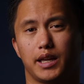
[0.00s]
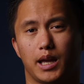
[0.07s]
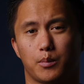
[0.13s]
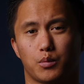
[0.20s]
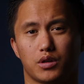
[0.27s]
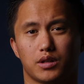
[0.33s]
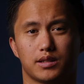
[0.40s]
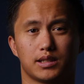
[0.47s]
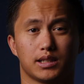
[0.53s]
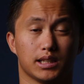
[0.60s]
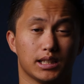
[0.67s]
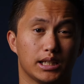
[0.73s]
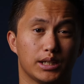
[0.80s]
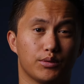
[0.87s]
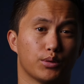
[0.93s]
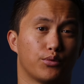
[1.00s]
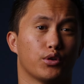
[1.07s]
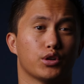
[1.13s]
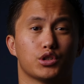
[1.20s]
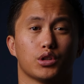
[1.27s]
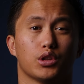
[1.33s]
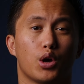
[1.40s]
cameras leave the
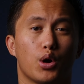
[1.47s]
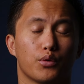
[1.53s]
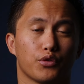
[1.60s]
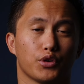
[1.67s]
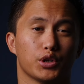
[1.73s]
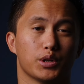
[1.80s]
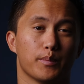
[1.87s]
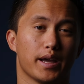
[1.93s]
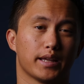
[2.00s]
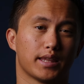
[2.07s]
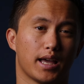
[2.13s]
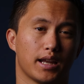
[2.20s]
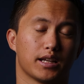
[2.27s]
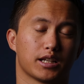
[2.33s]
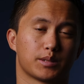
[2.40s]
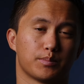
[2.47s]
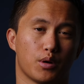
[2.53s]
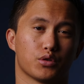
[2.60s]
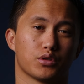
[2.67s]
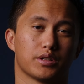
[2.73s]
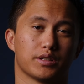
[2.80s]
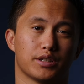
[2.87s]
footage alone for you to make that
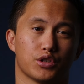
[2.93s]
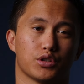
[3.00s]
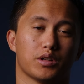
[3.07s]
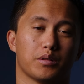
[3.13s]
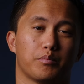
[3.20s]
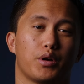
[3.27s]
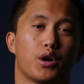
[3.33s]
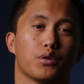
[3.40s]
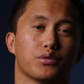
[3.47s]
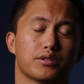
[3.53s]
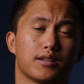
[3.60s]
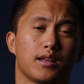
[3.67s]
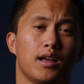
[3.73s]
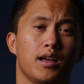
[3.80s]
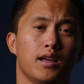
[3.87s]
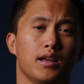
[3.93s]
exposure decision in post.